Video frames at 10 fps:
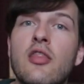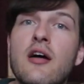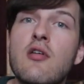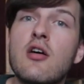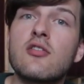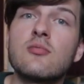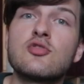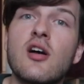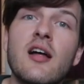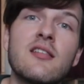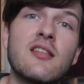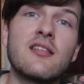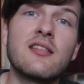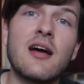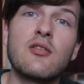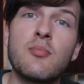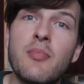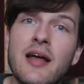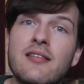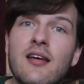There are some triads that sound
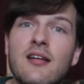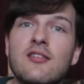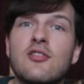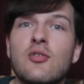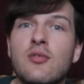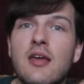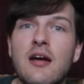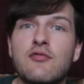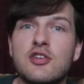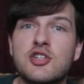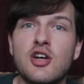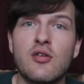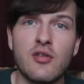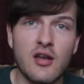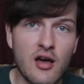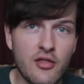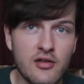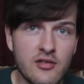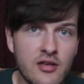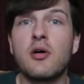better to the average Joe than
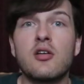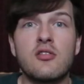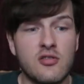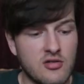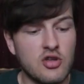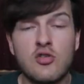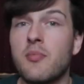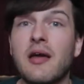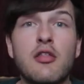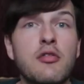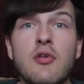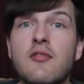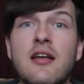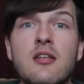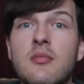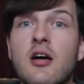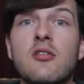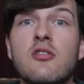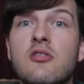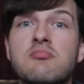others, but you could pick three random
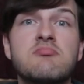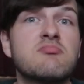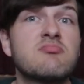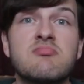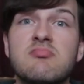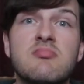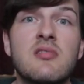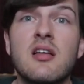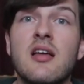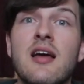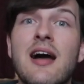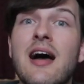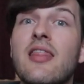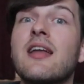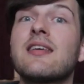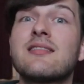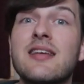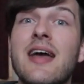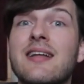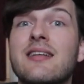notes, and that is
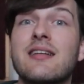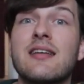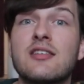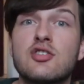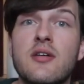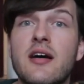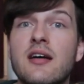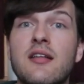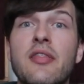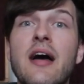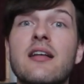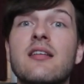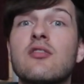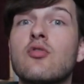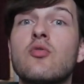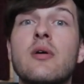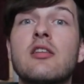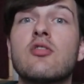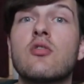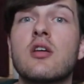technically a triad, and that is all
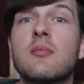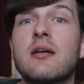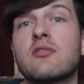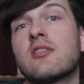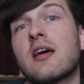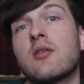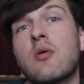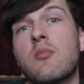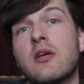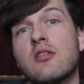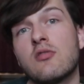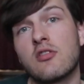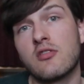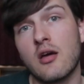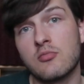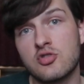we're talking about today when we use the term